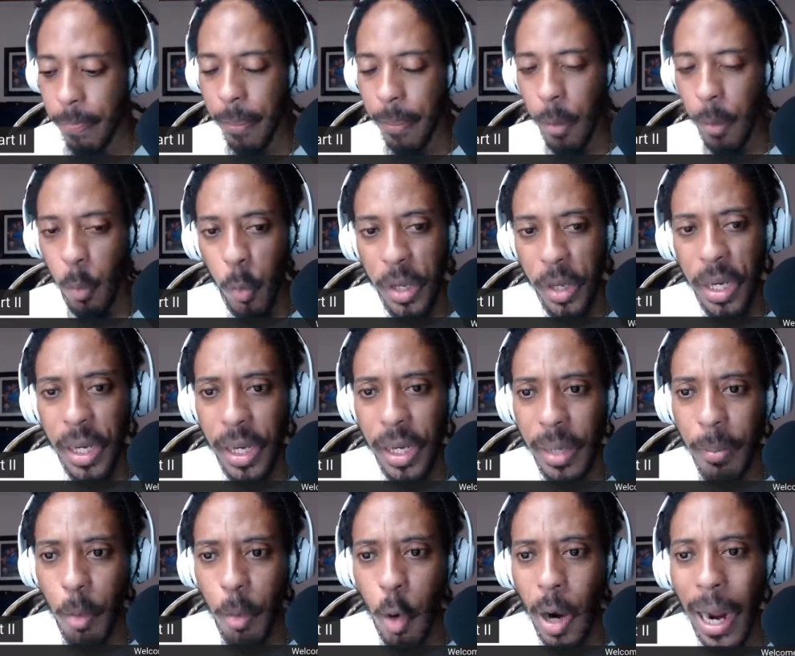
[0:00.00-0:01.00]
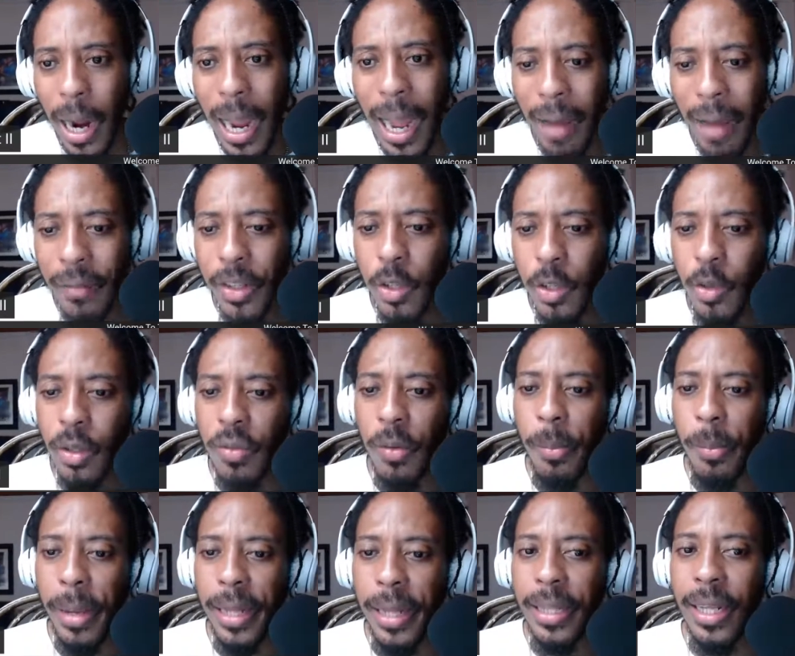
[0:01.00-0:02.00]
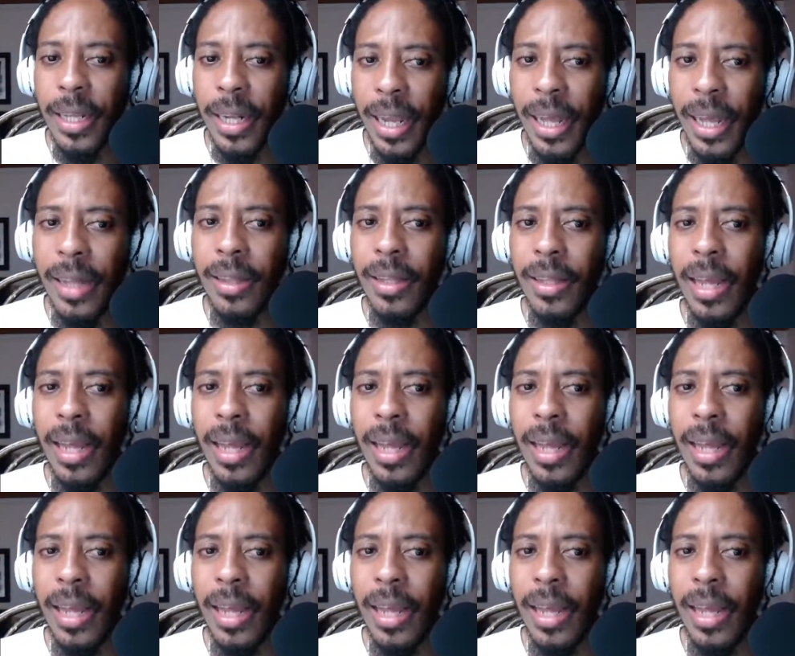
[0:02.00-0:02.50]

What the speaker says: We need more avenues for mental health.